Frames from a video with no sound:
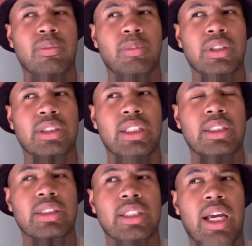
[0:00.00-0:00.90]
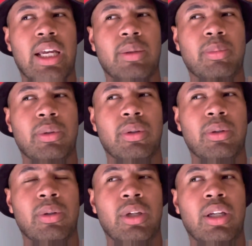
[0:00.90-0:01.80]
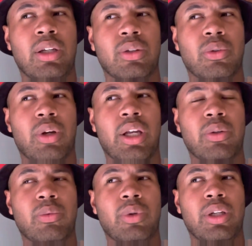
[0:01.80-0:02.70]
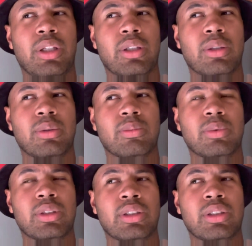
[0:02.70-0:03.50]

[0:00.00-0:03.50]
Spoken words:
Matisse Thybulle, Grant Williams,